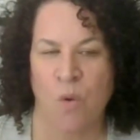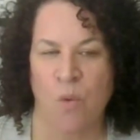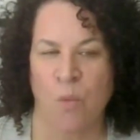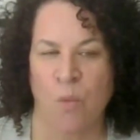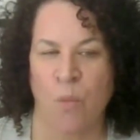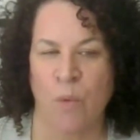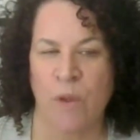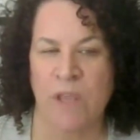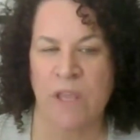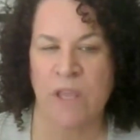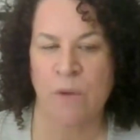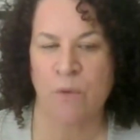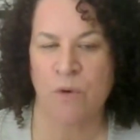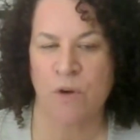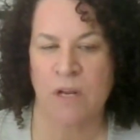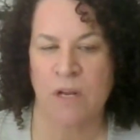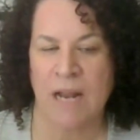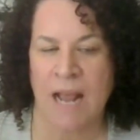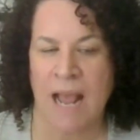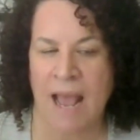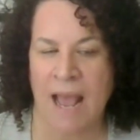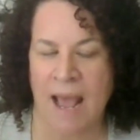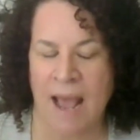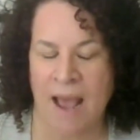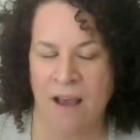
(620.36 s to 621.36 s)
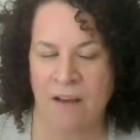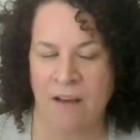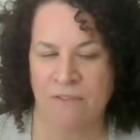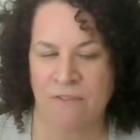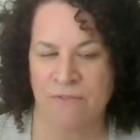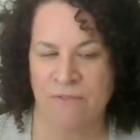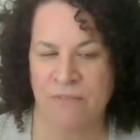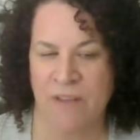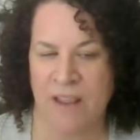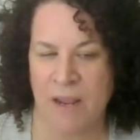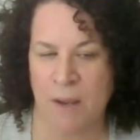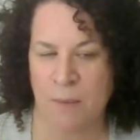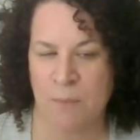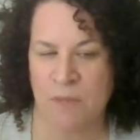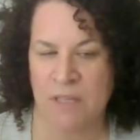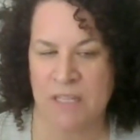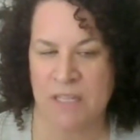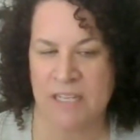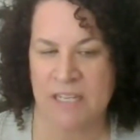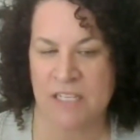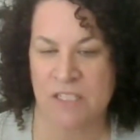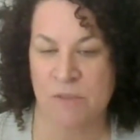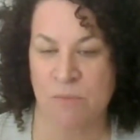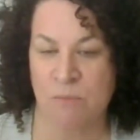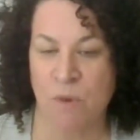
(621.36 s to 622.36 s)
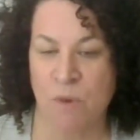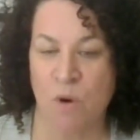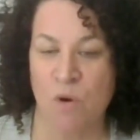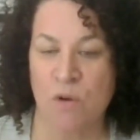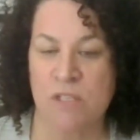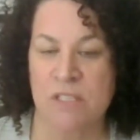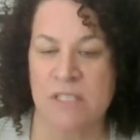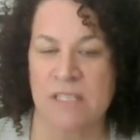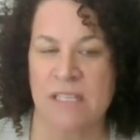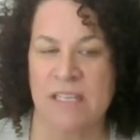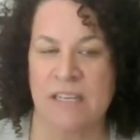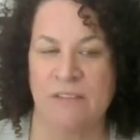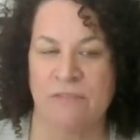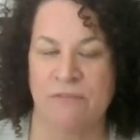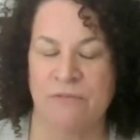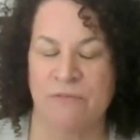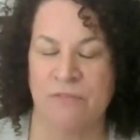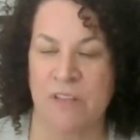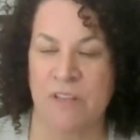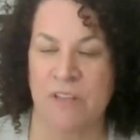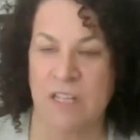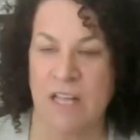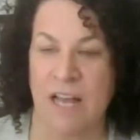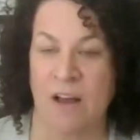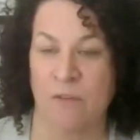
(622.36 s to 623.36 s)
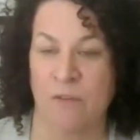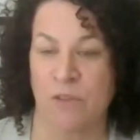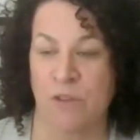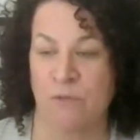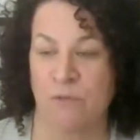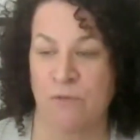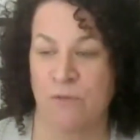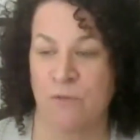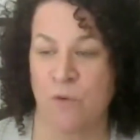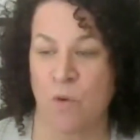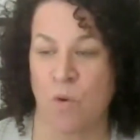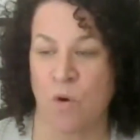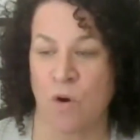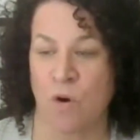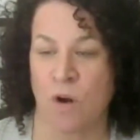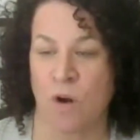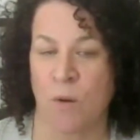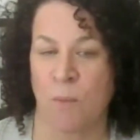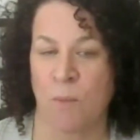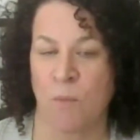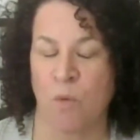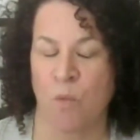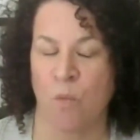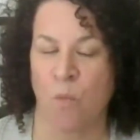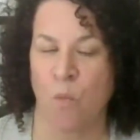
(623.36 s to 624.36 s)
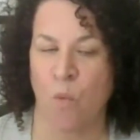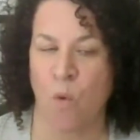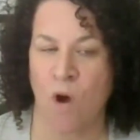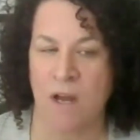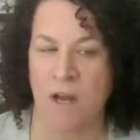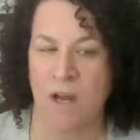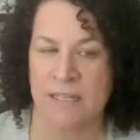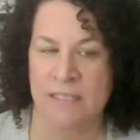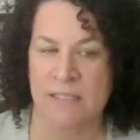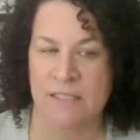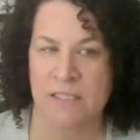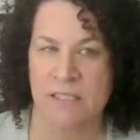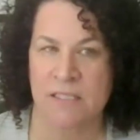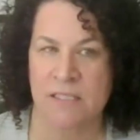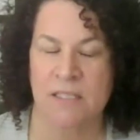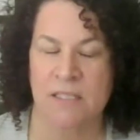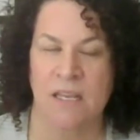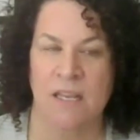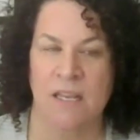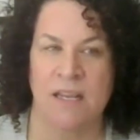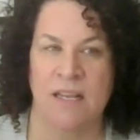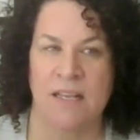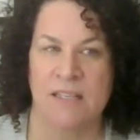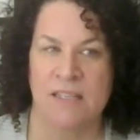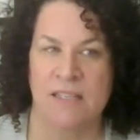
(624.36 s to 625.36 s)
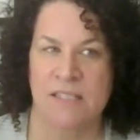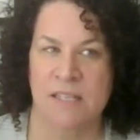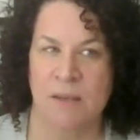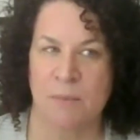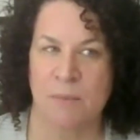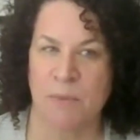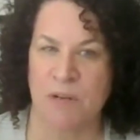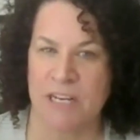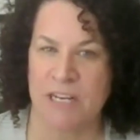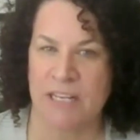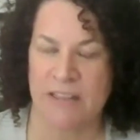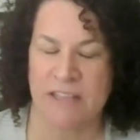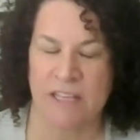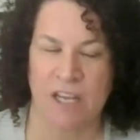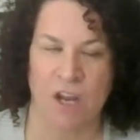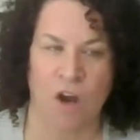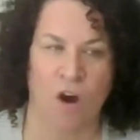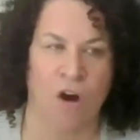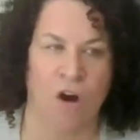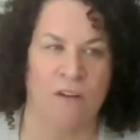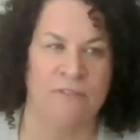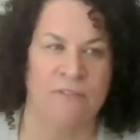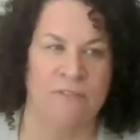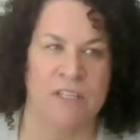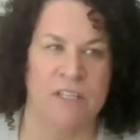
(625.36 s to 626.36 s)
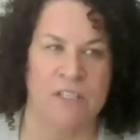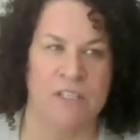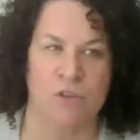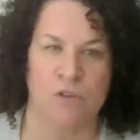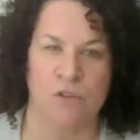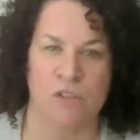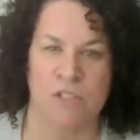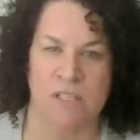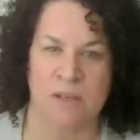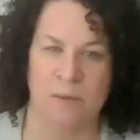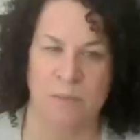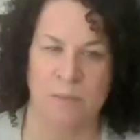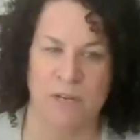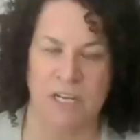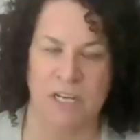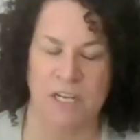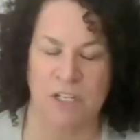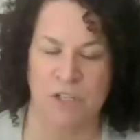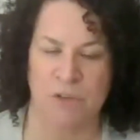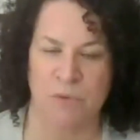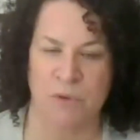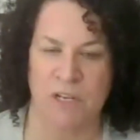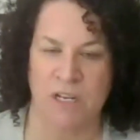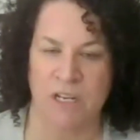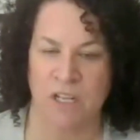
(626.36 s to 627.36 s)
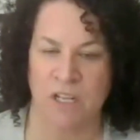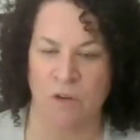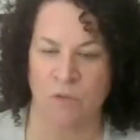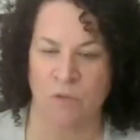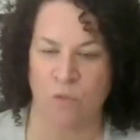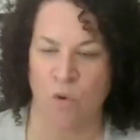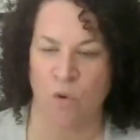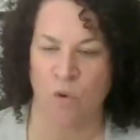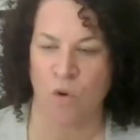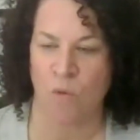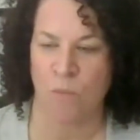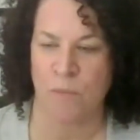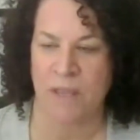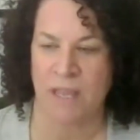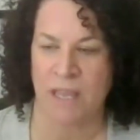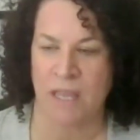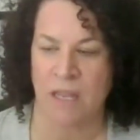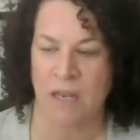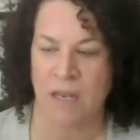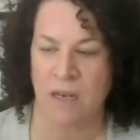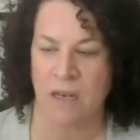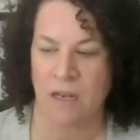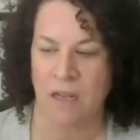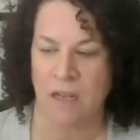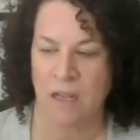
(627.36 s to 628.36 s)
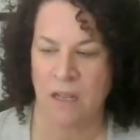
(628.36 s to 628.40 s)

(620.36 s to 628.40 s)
we would have families mostly fill out the form once somebody in the office or somebody doing enrollment